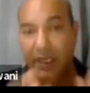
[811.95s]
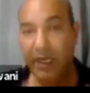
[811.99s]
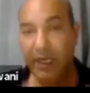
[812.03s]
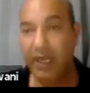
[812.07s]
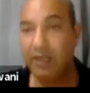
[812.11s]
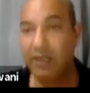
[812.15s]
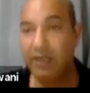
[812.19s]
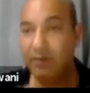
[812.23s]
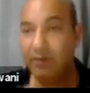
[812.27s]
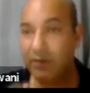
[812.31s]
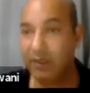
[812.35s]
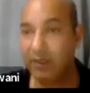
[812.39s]

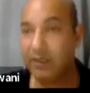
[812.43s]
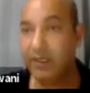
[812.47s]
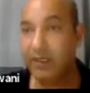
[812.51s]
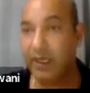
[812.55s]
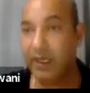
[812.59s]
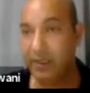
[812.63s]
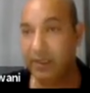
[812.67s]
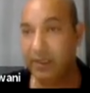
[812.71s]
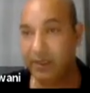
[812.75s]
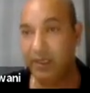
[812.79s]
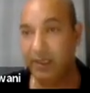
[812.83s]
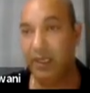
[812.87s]
It will
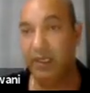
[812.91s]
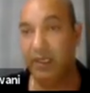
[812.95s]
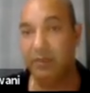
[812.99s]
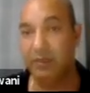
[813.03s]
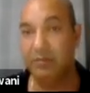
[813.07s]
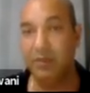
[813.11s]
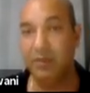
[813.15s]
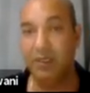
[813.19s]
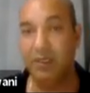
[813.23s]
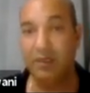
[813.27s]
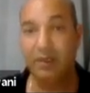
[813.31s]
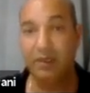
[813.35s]
take time.
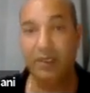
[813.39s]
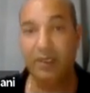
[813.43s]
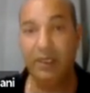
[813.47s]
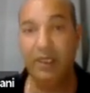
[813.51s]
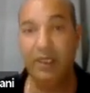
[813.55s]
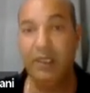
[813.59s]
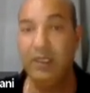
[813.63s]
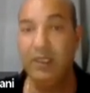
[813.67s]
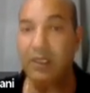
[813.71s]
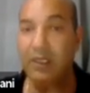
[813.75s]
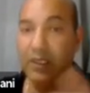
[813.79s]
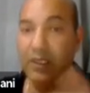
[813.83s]

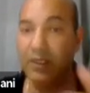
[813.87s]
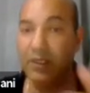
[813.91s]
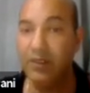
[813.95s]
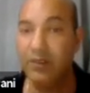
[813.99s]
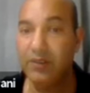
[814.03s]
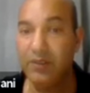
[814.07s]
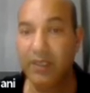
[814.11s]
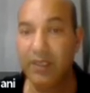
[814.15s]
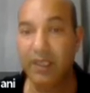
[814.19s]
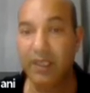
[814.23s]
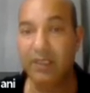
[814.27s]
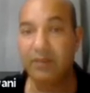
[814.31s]
Okay?
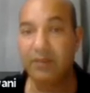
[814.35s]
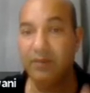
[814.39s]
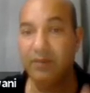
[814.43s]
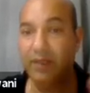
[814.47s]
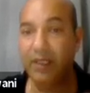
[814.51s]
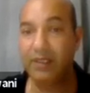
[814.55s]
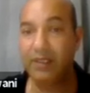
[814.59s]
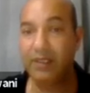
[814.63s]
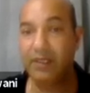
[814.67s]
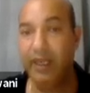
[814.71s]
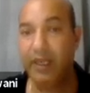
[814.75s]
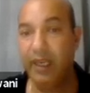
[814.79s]
6
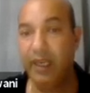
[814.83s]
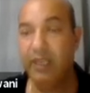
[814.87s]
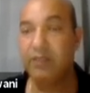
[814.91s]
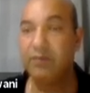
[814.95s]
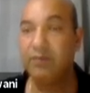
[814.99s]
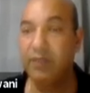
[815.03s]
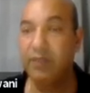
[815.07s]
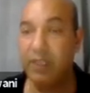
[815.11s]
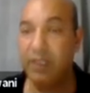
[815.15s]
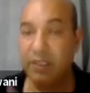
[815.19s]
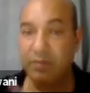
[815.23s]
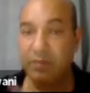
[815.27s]
weeks,
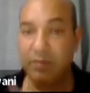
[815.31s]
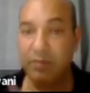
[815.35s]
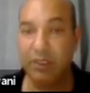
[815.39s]
8 weeks,